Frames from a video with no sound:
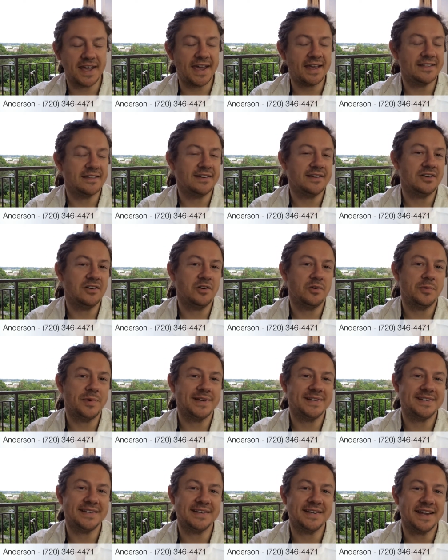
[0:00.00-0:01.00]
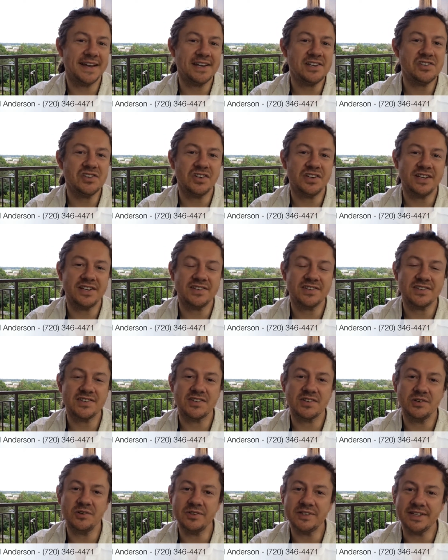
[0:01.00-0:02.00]
handed in her resignation as a
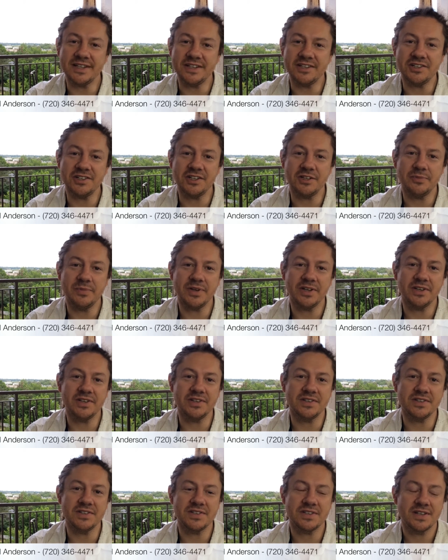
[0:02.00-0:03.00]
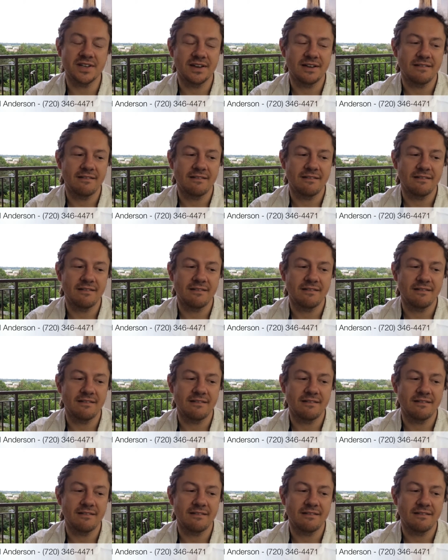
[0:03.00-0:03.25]
school teacher because